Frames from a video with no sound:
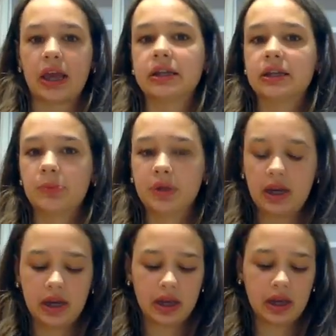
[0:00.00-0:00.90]

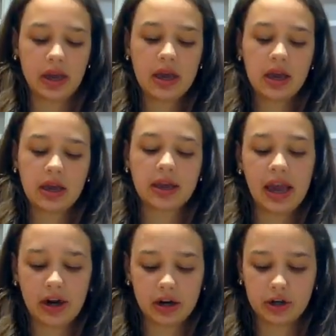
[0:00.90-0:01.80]
intimidating
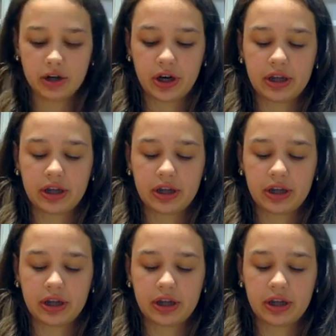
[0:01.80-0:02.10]
character.